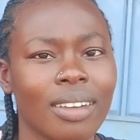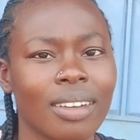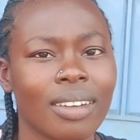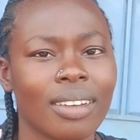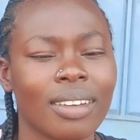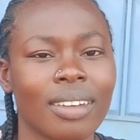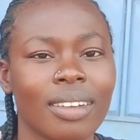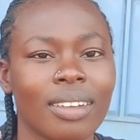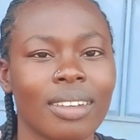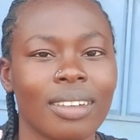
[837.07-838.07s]

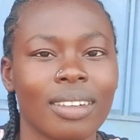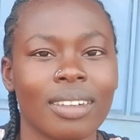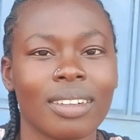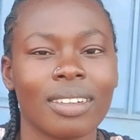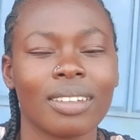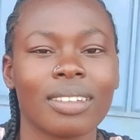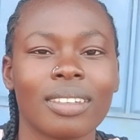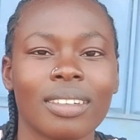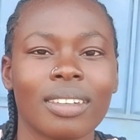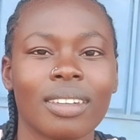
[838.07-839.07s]

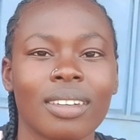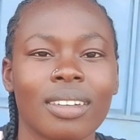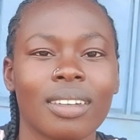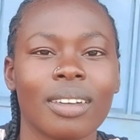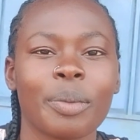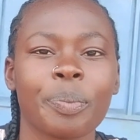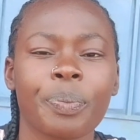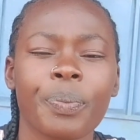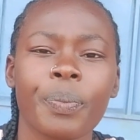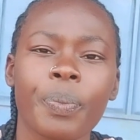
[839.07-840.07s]

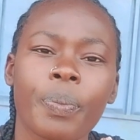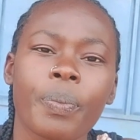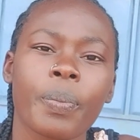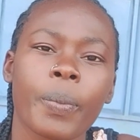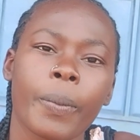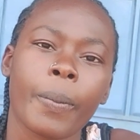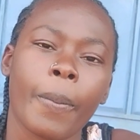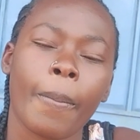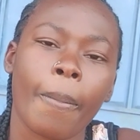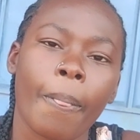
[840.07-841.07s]
The person shown says nothing.